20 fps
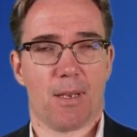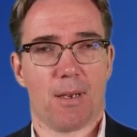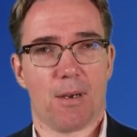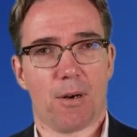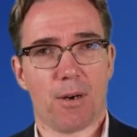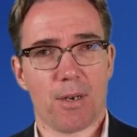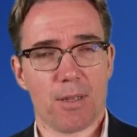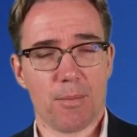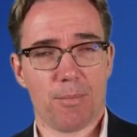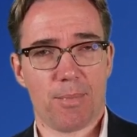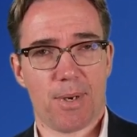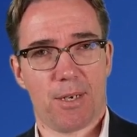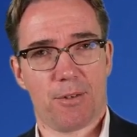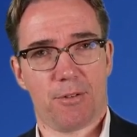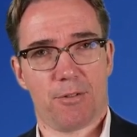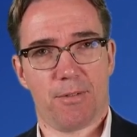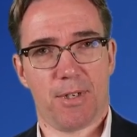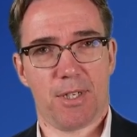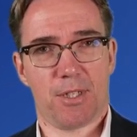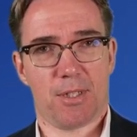Are the
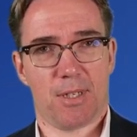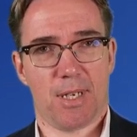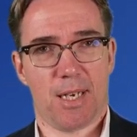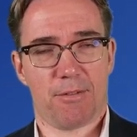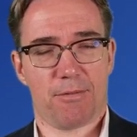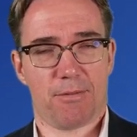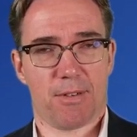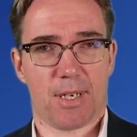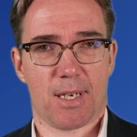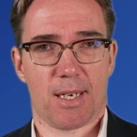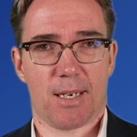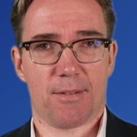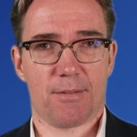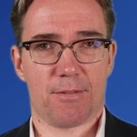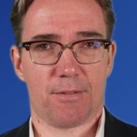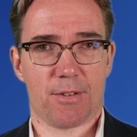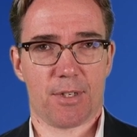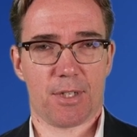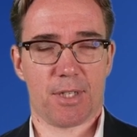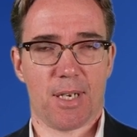boundaries in Africa,
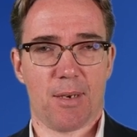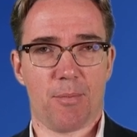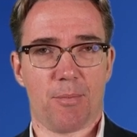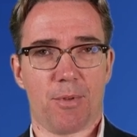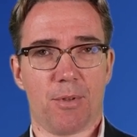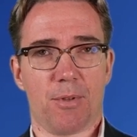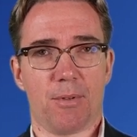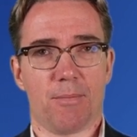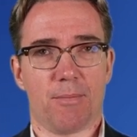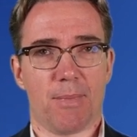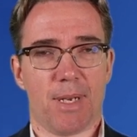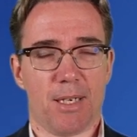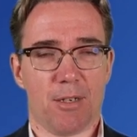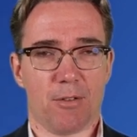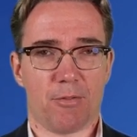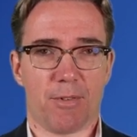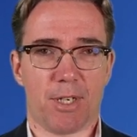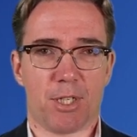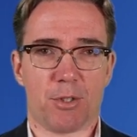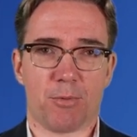for example, many
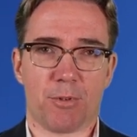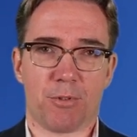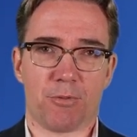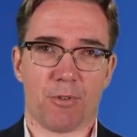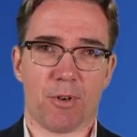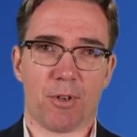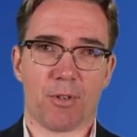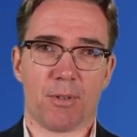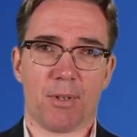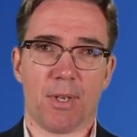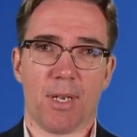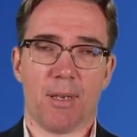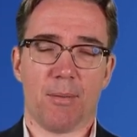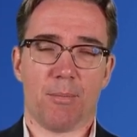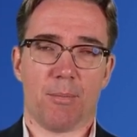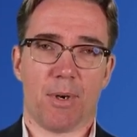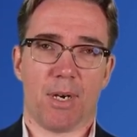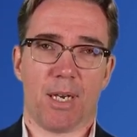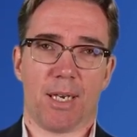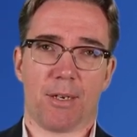of which were drawn
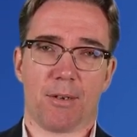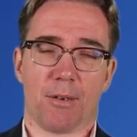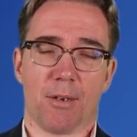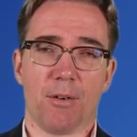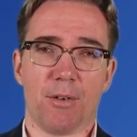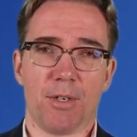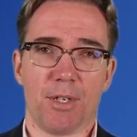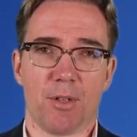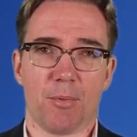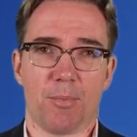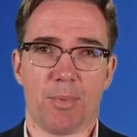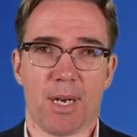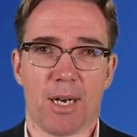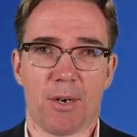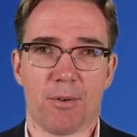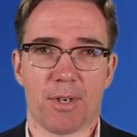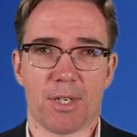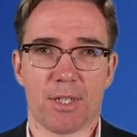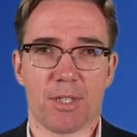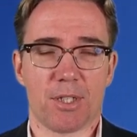by colonial
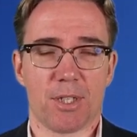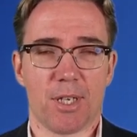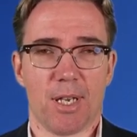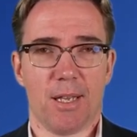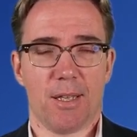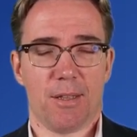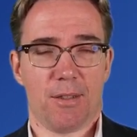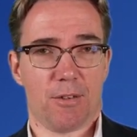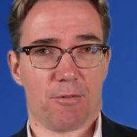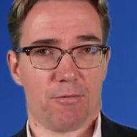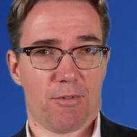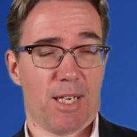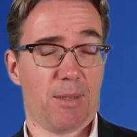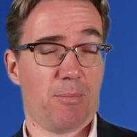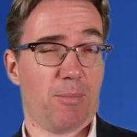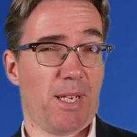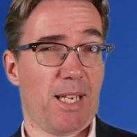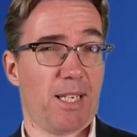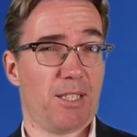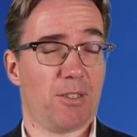powers, the right
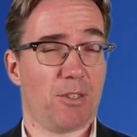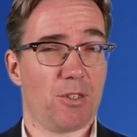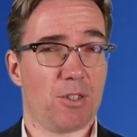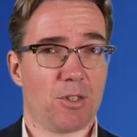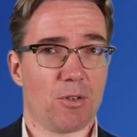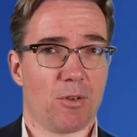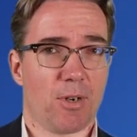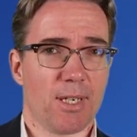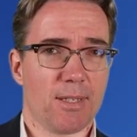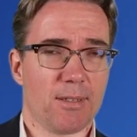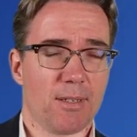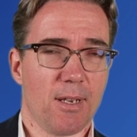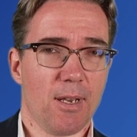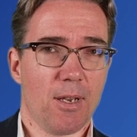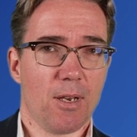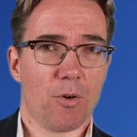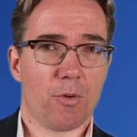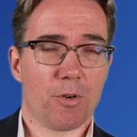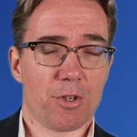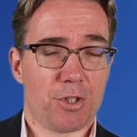place to start?
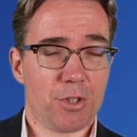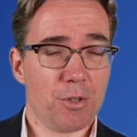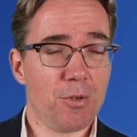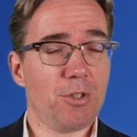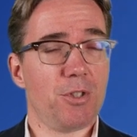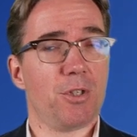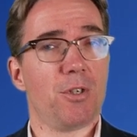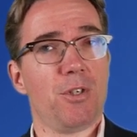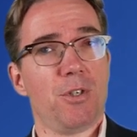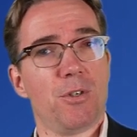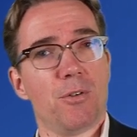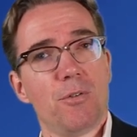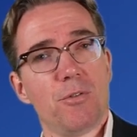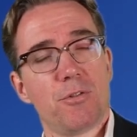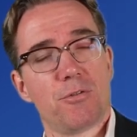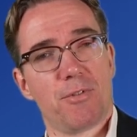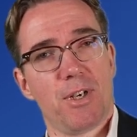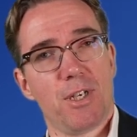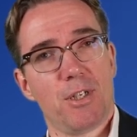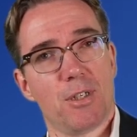Or should you
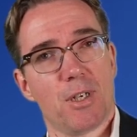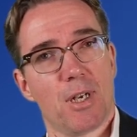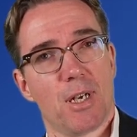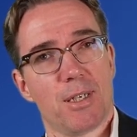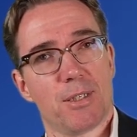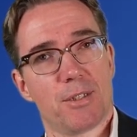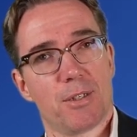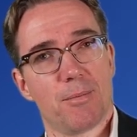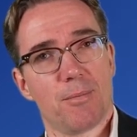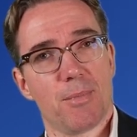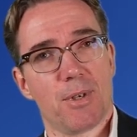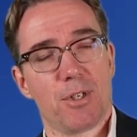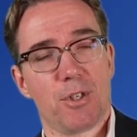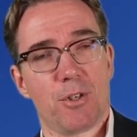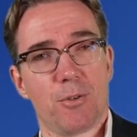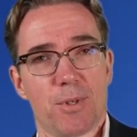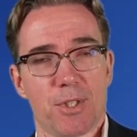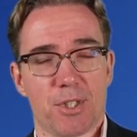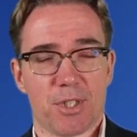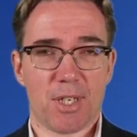use regionalism
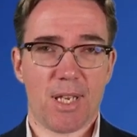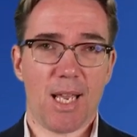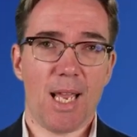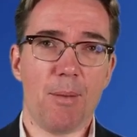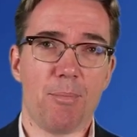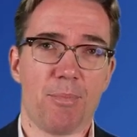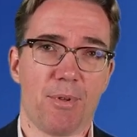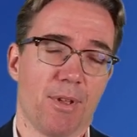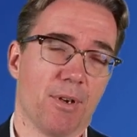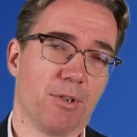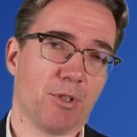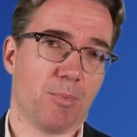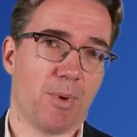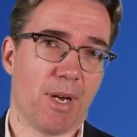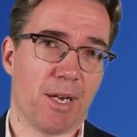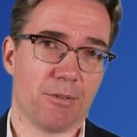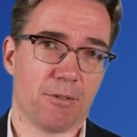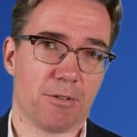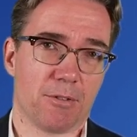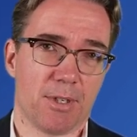to escape those
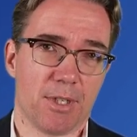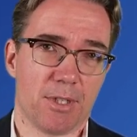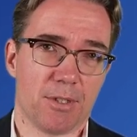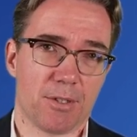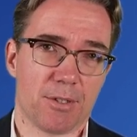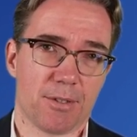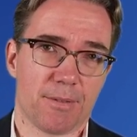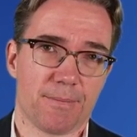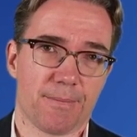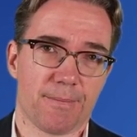boundaries?